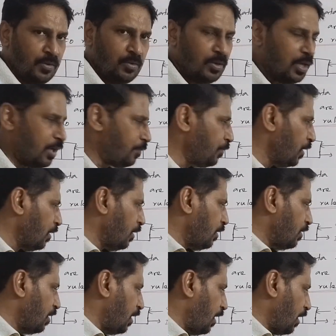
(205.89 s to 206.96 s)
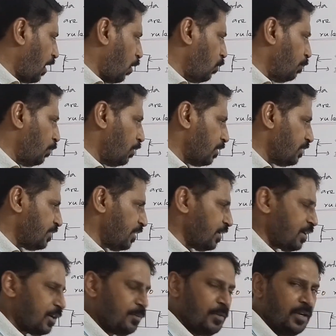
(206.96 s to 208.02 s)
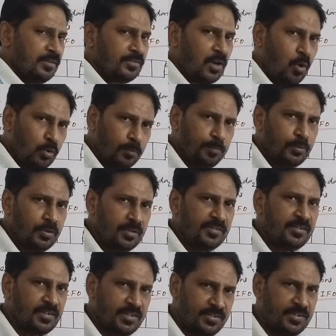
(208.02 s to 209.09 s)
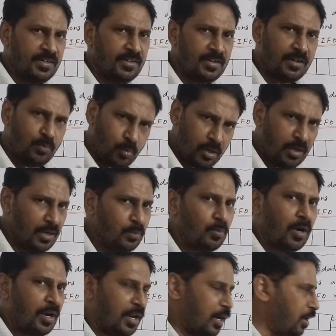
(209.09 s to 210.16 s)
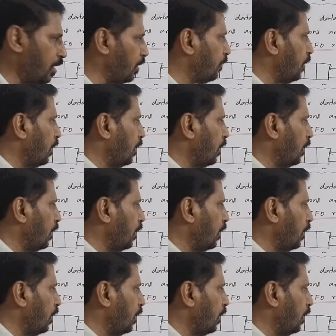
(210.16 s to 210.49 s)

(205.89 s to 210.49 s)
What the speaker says: Okay. Here output restricted means output is restricted only one end.